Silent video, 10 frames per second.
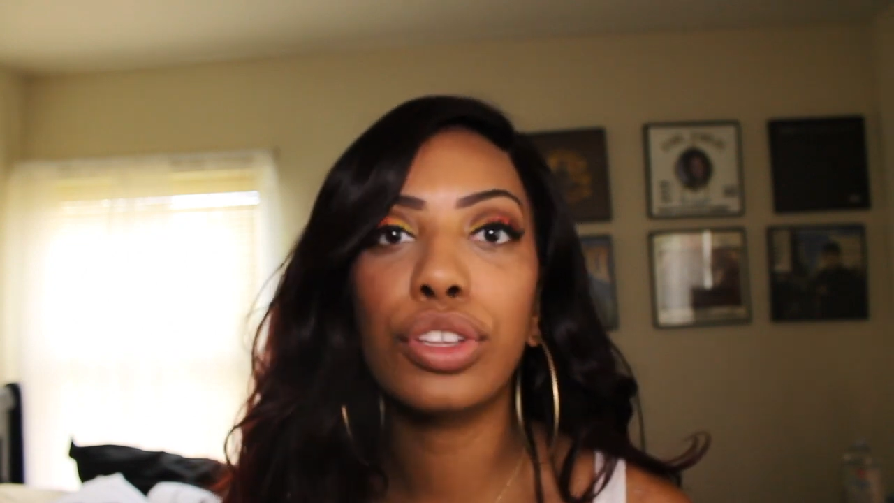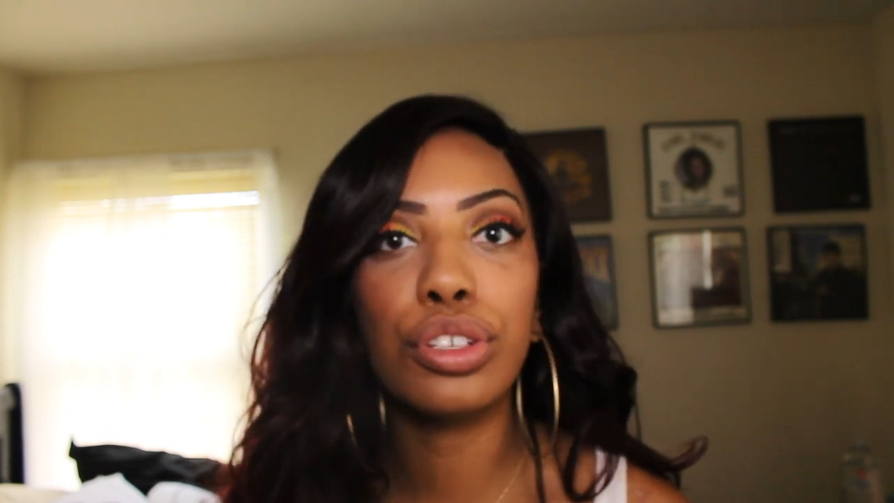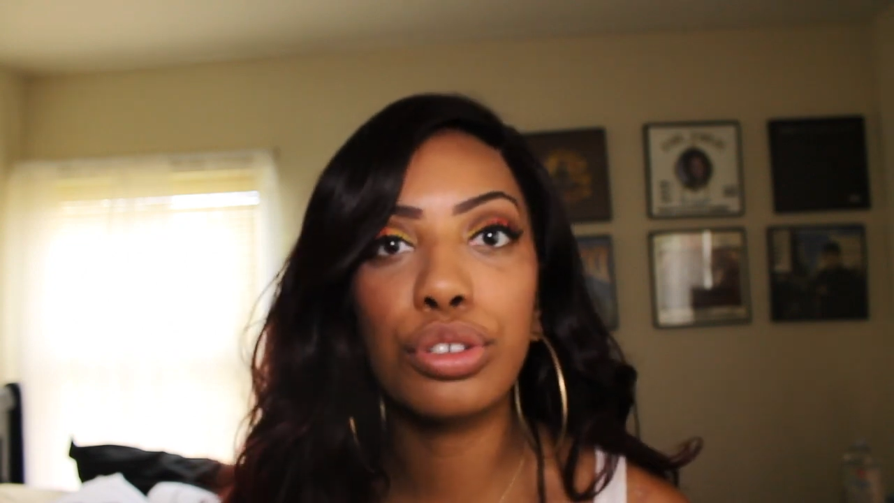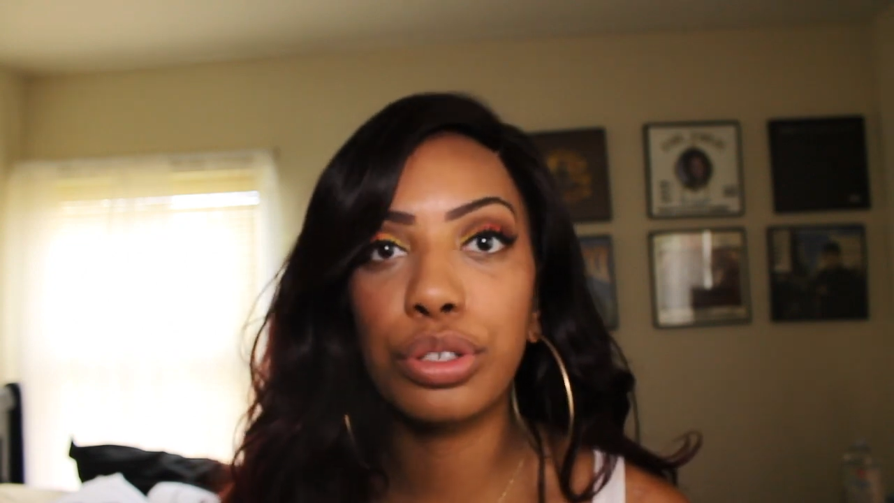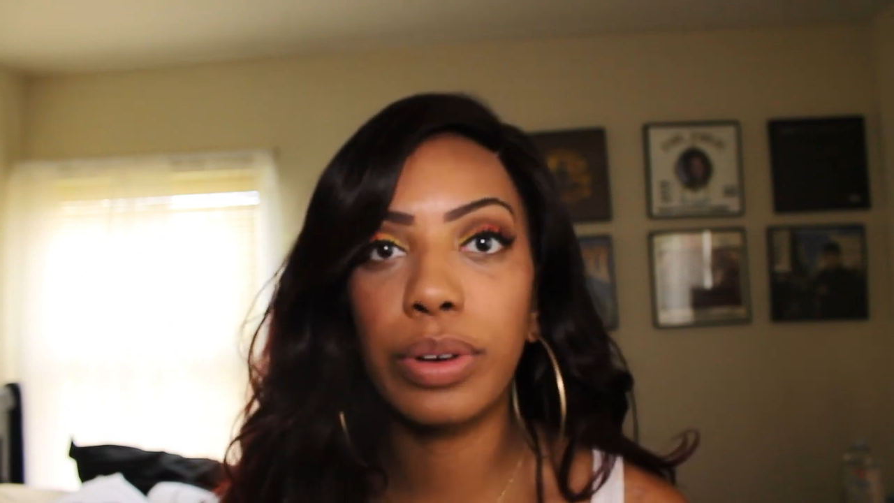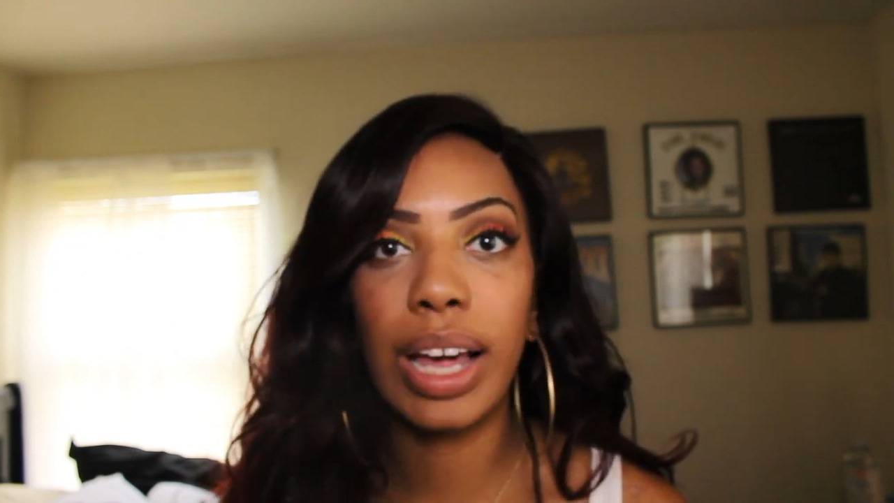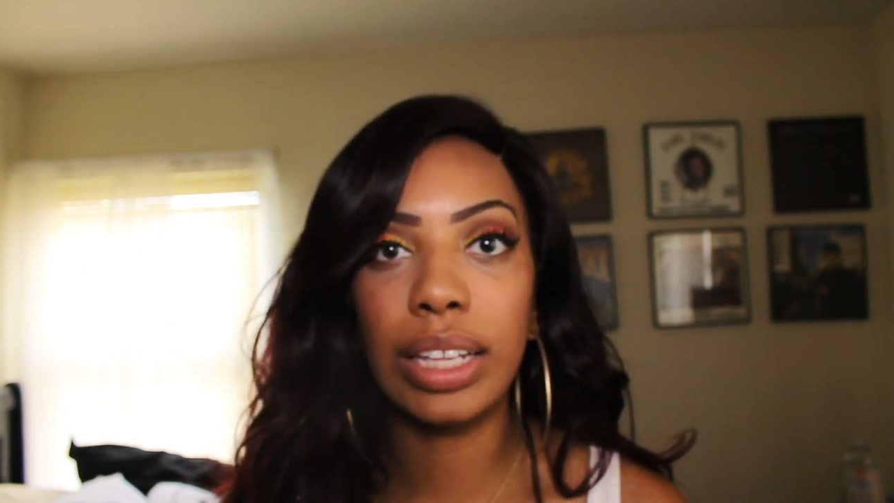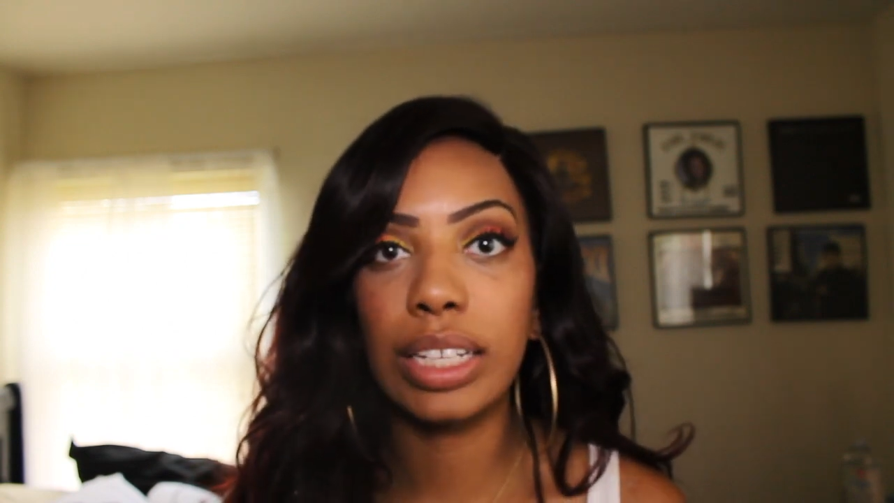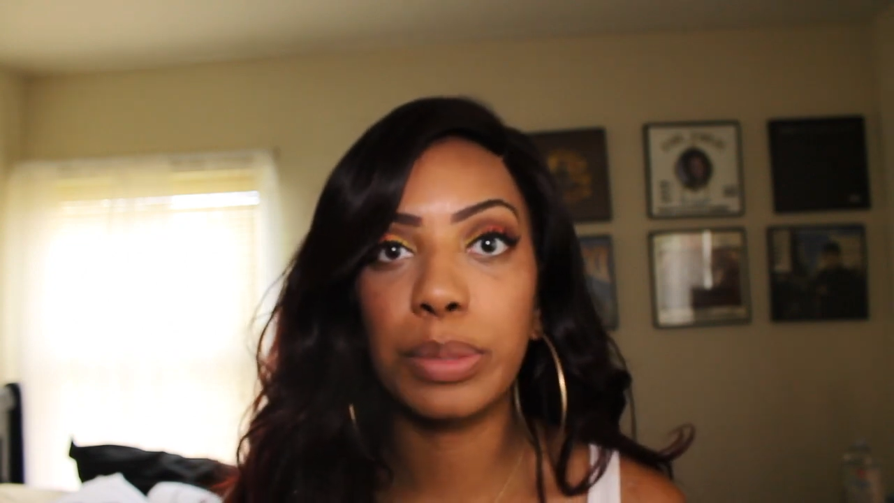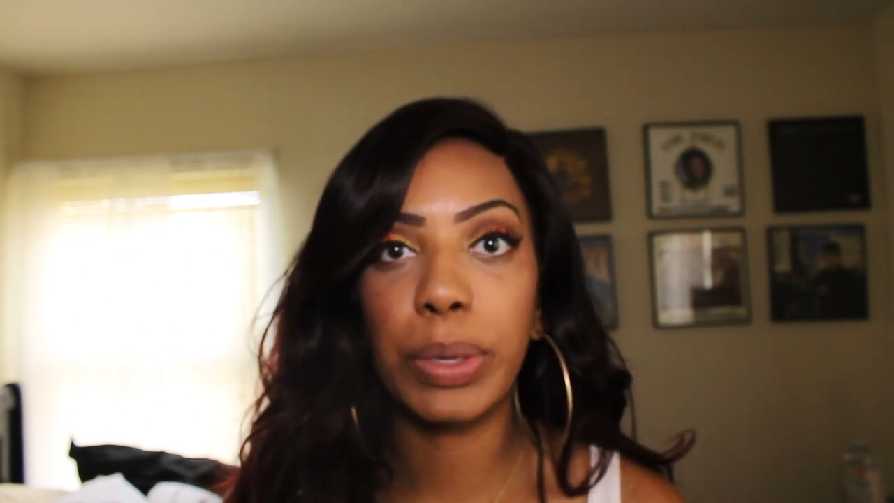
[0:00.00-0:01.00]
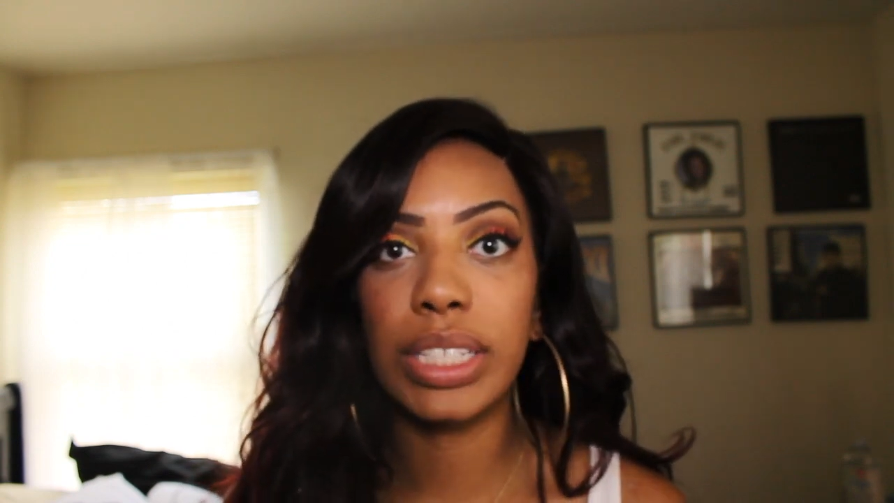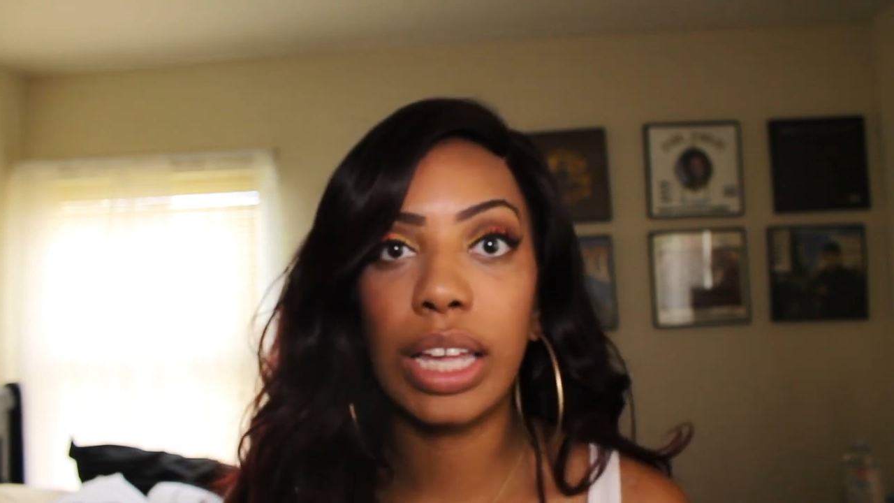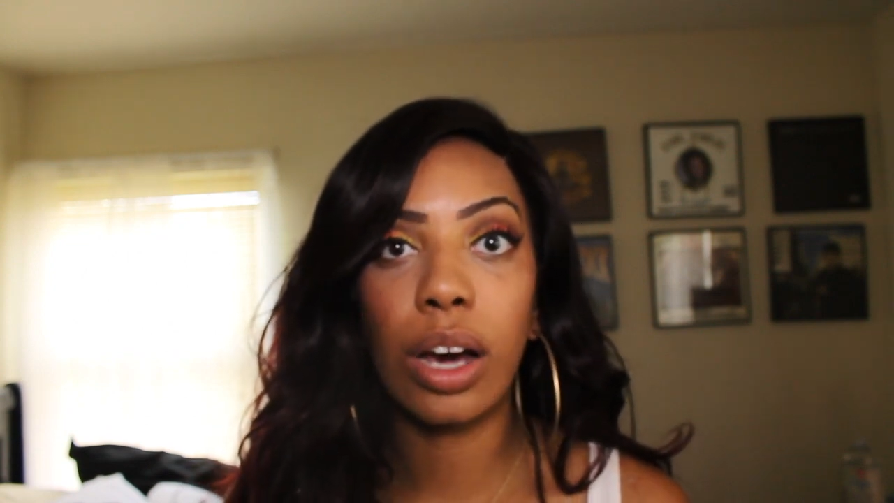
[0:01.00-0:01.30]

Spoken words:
the usual AliExpress,